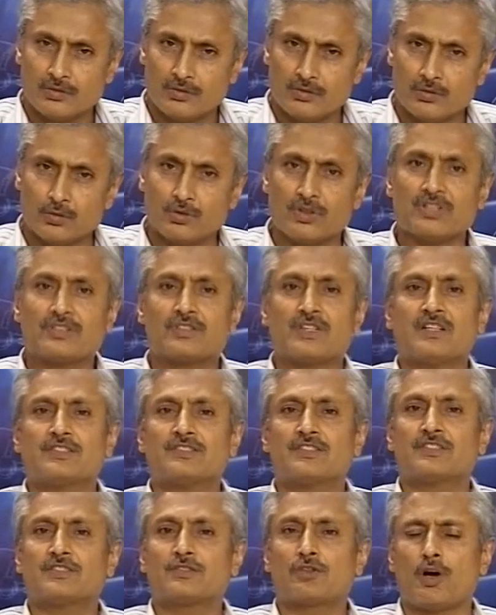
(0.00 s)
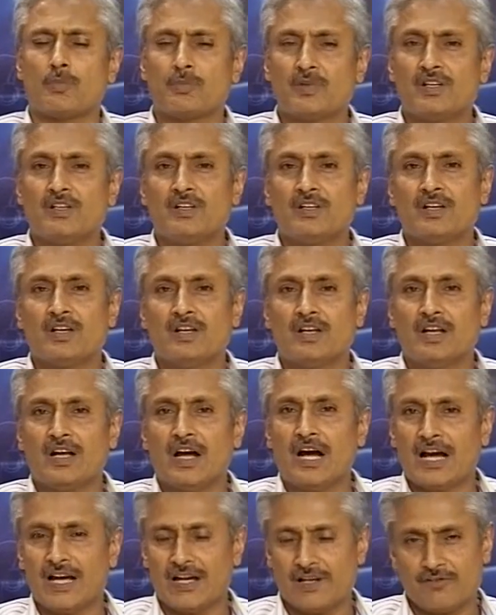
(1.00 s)
To discuss this topic,
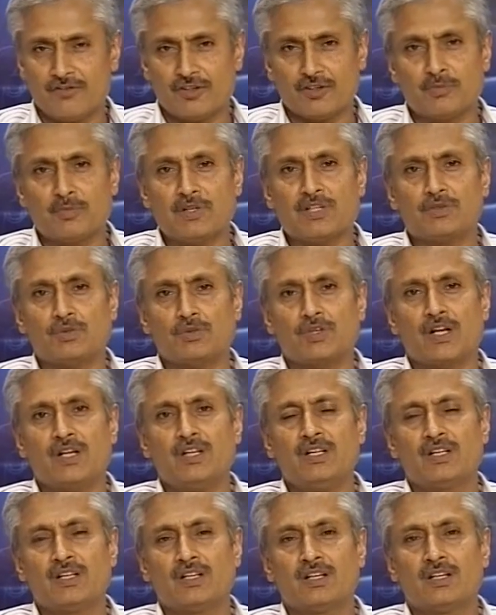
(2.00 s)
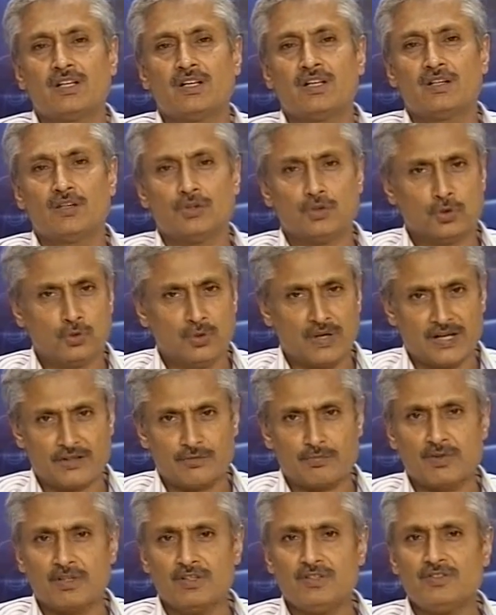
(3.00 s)
I have with me today two
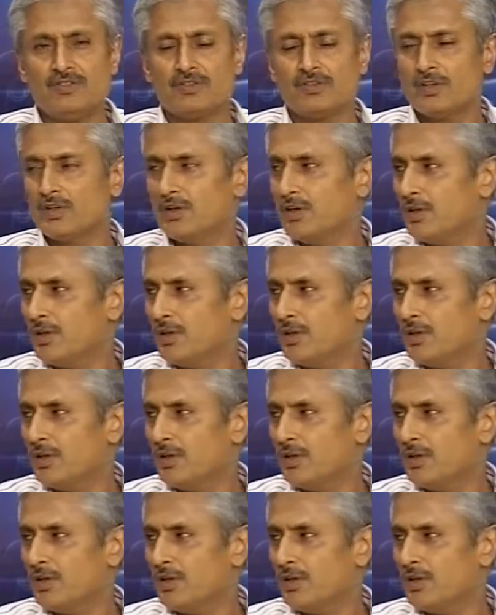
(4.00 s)
experts,